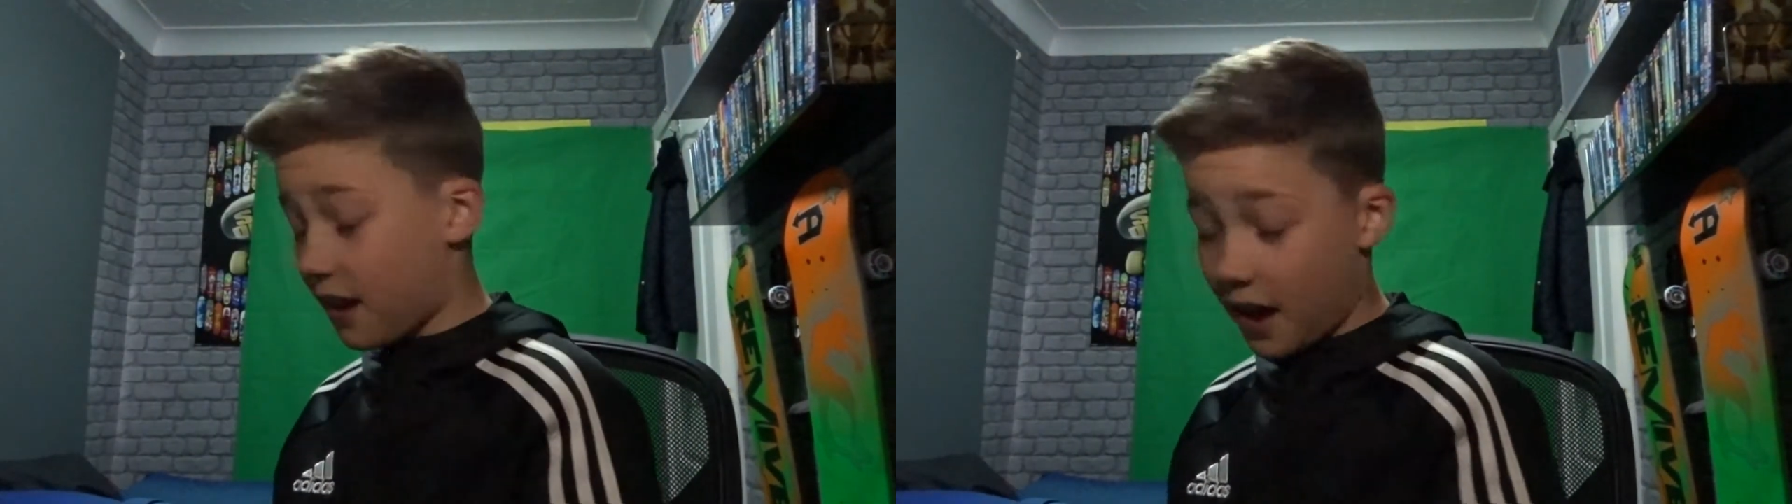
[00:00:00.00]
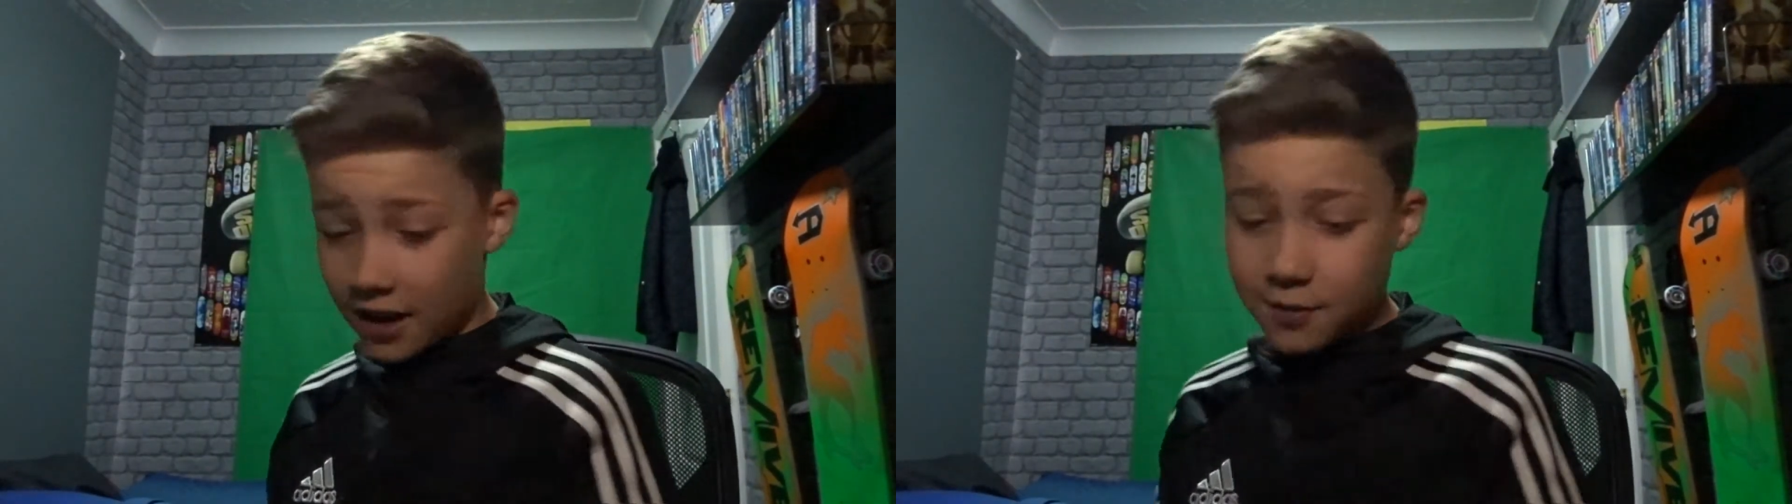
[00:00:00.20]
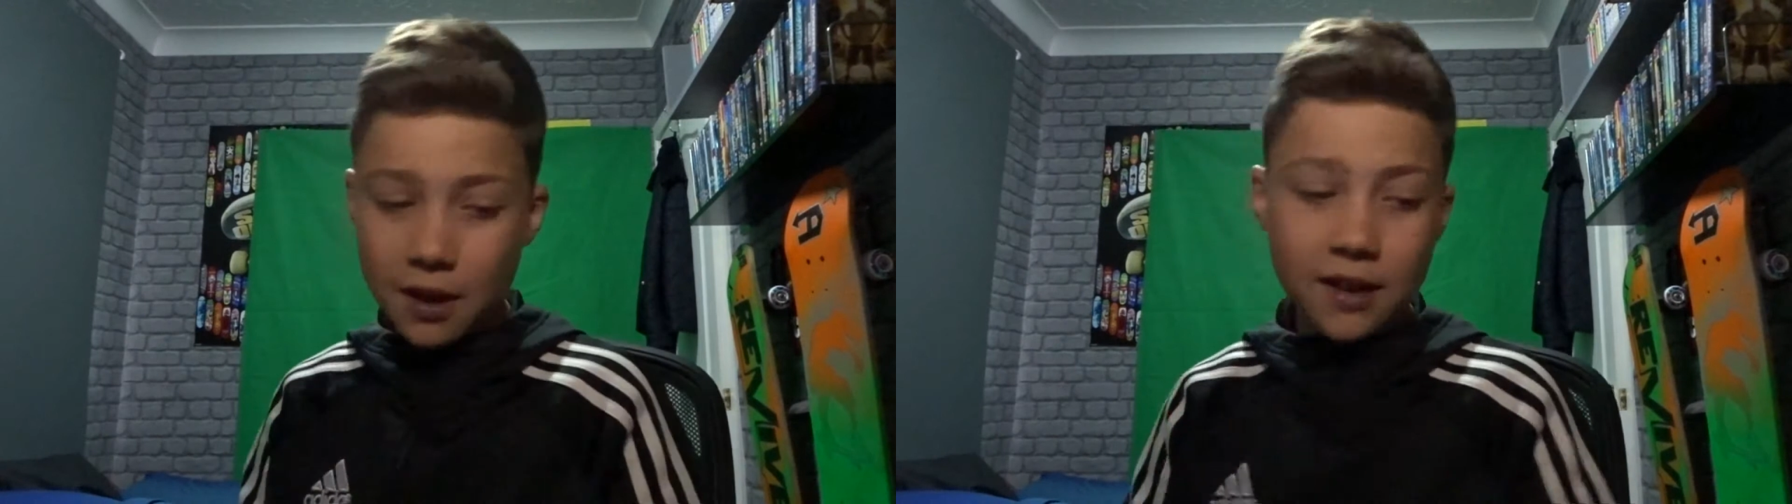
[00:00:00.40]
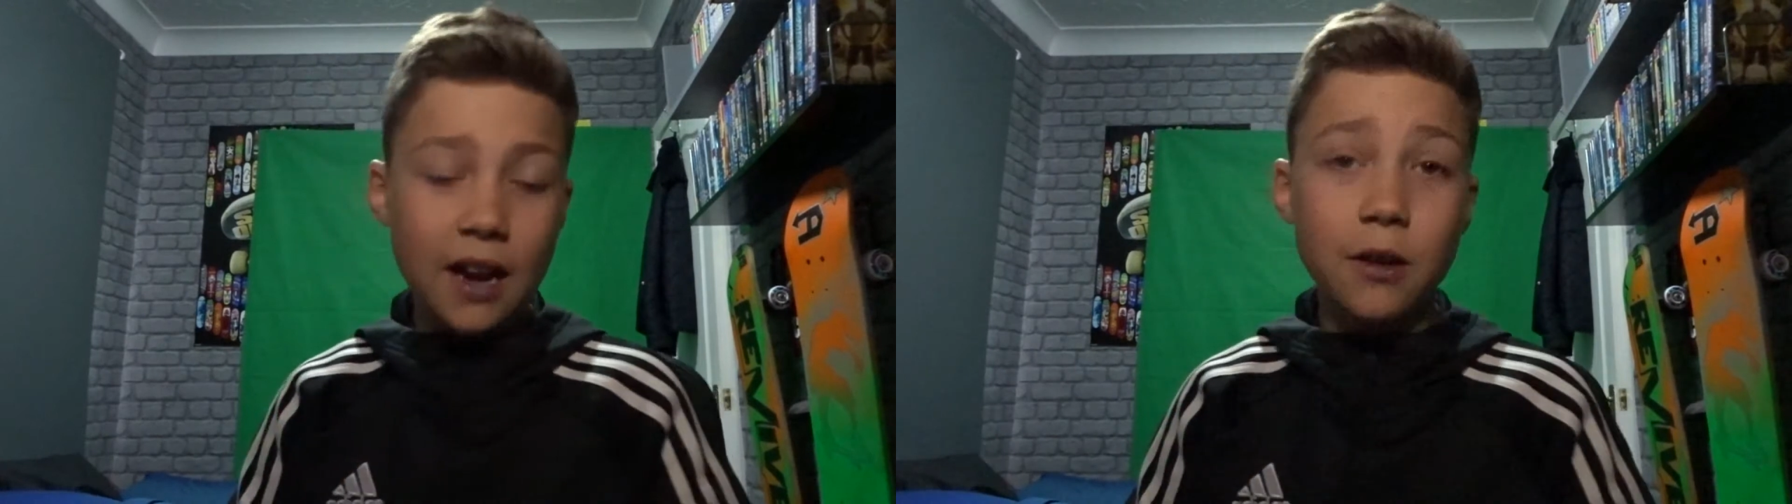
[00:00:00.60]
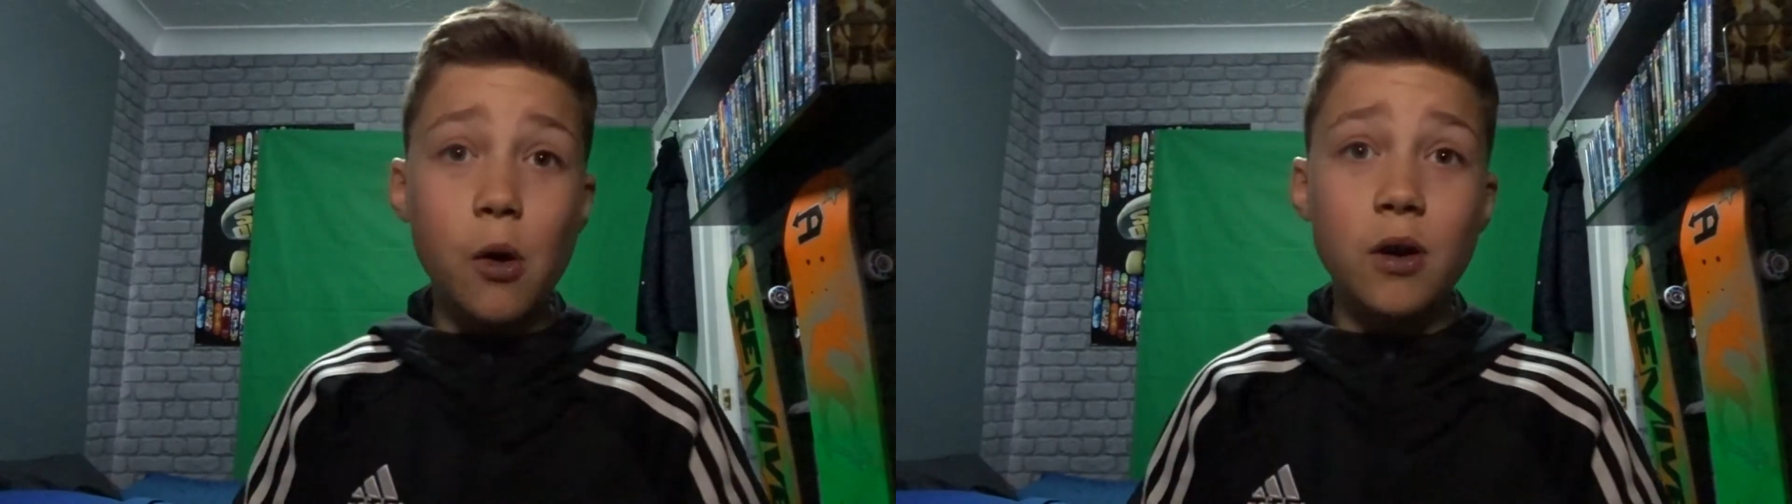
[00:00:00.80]
as my
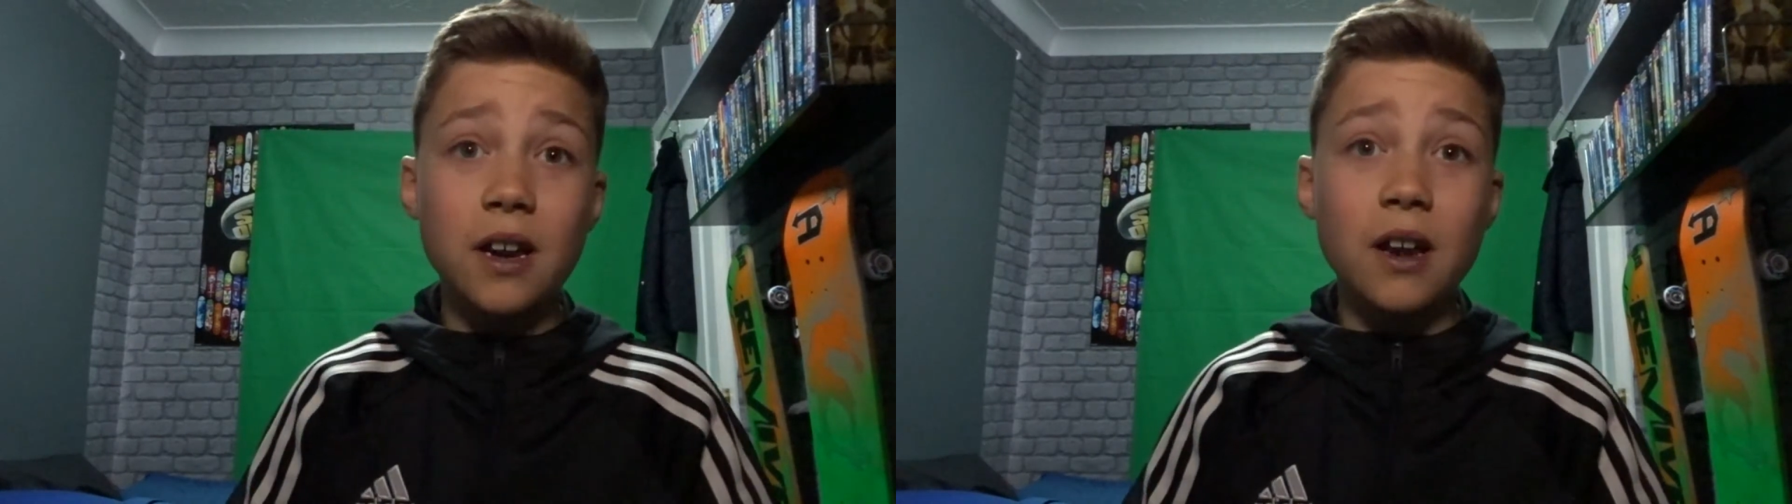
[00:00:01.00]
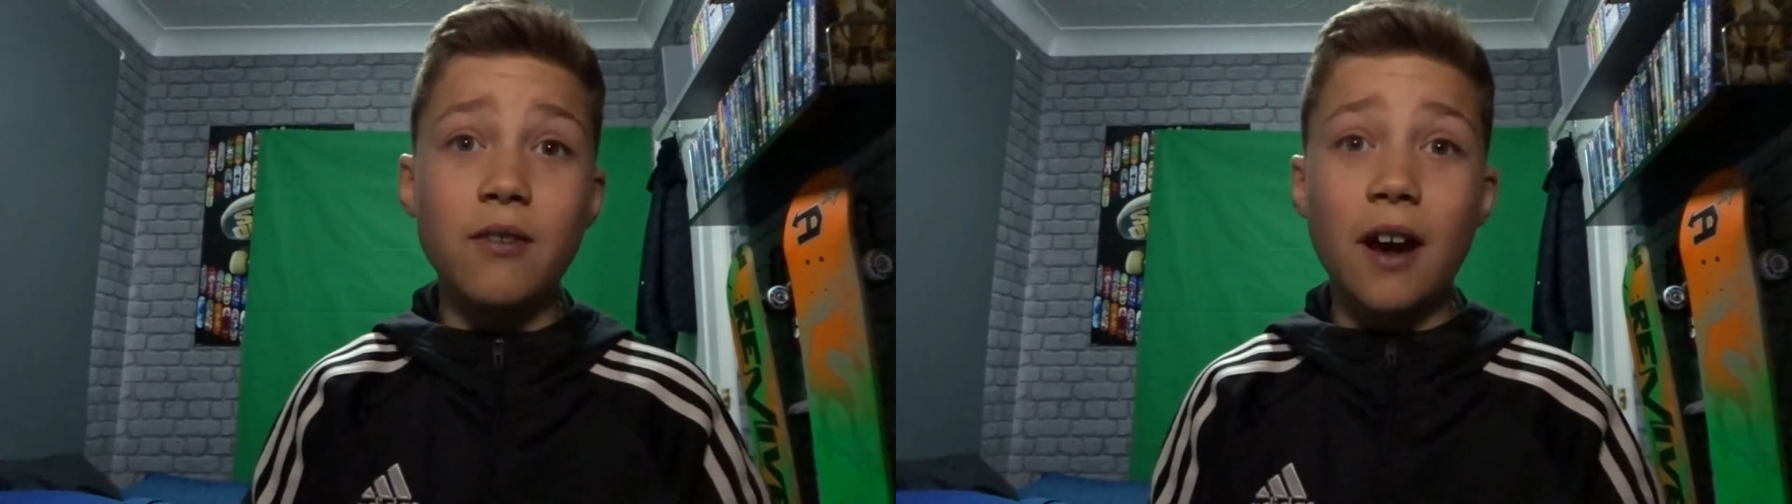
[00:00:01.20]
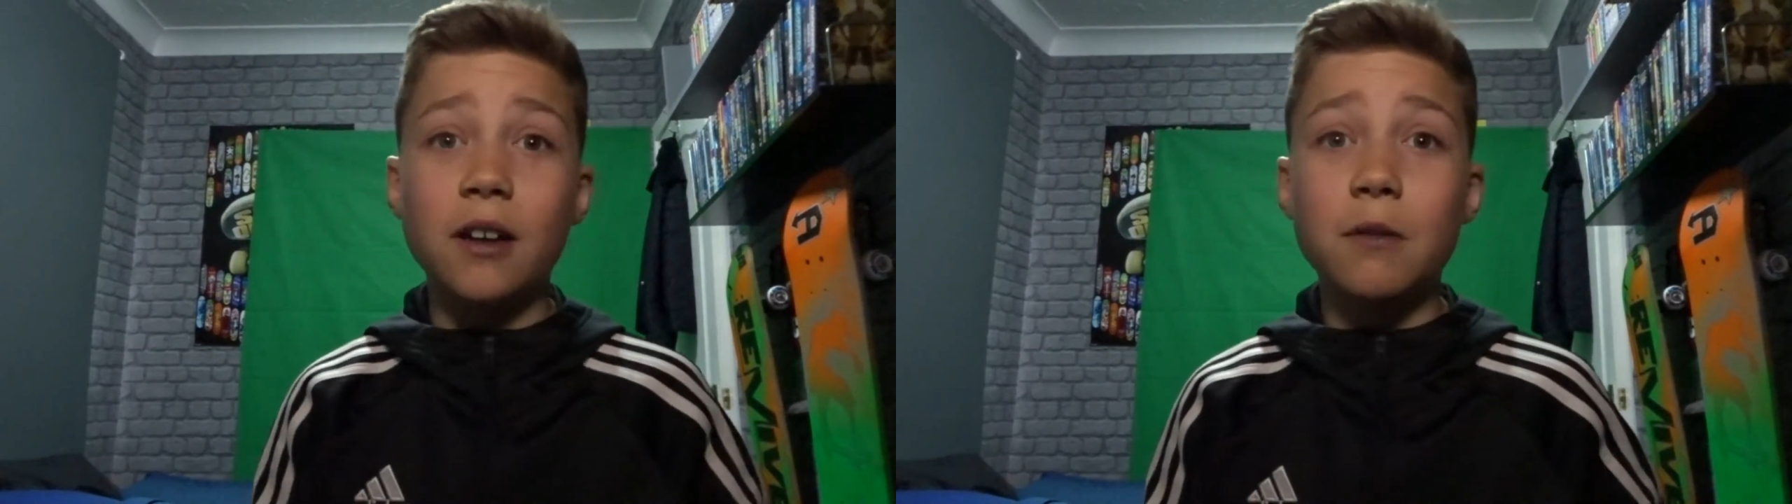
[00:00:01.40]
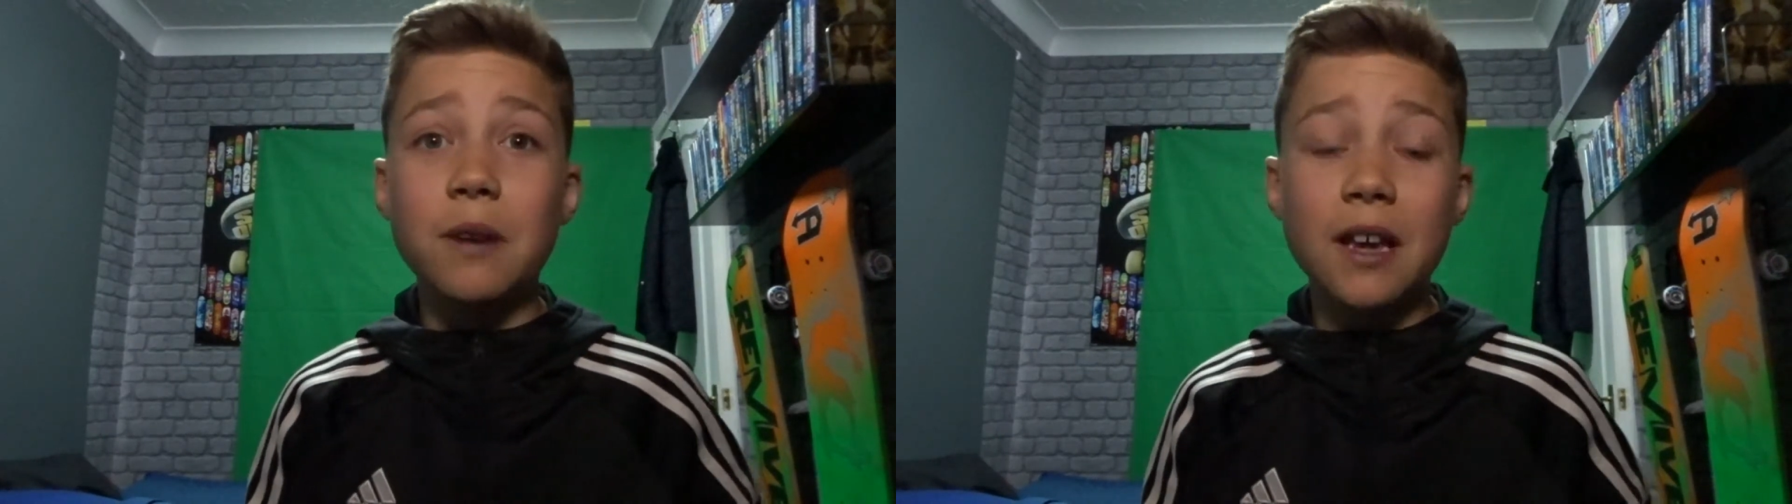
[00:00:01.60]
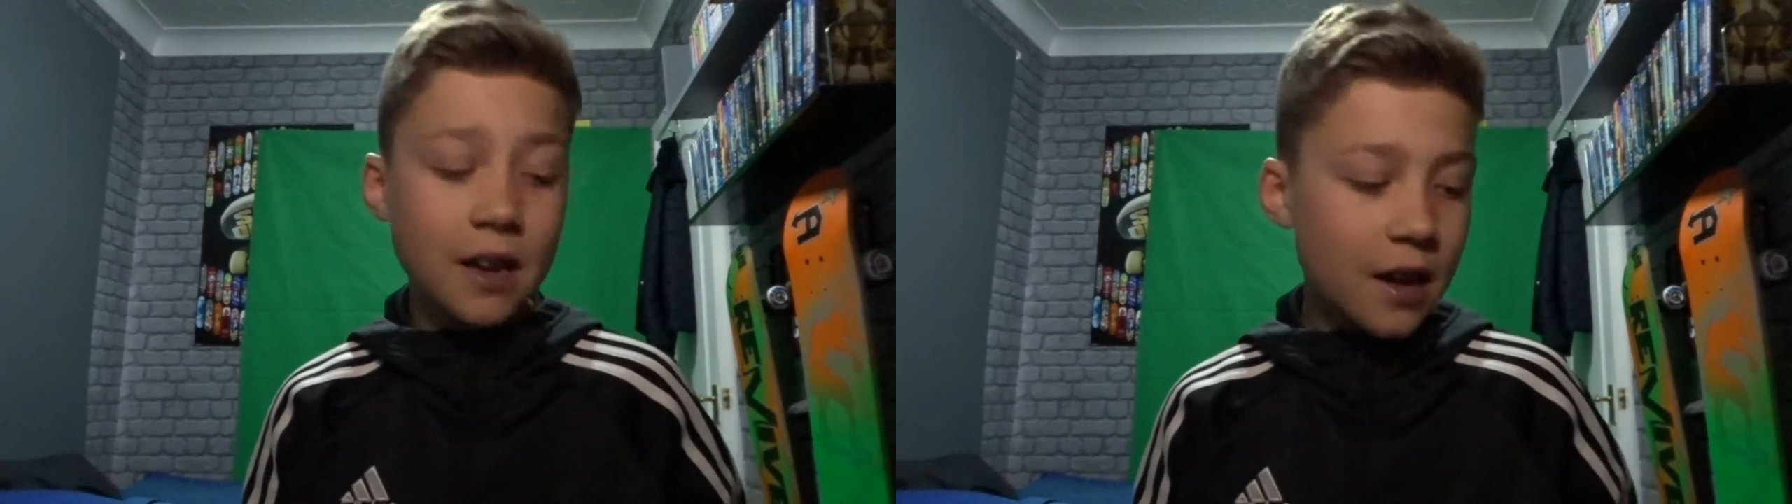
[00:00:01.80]
dad ordered it
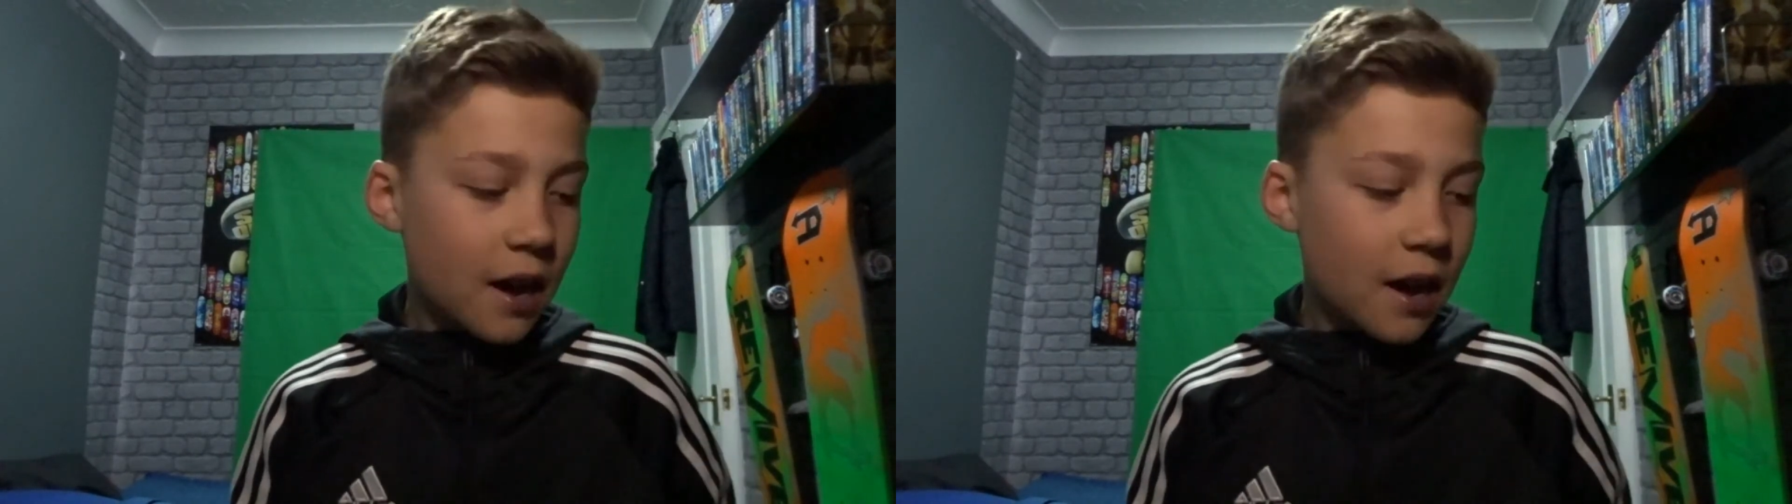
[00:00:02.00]
randomly.